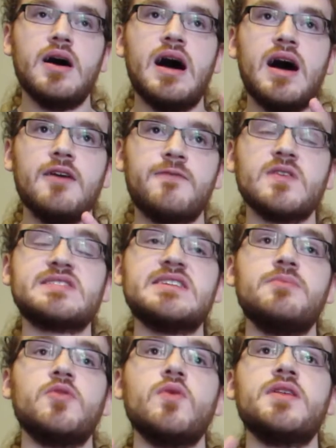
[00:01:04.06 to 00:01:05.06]
For
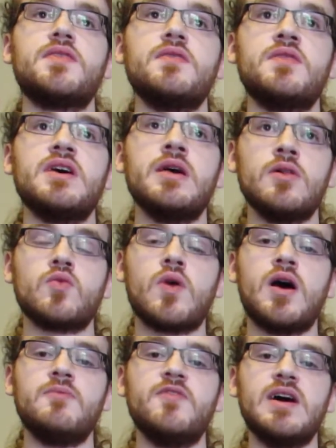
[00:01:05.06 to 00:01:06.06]
example, with the Hill-Rom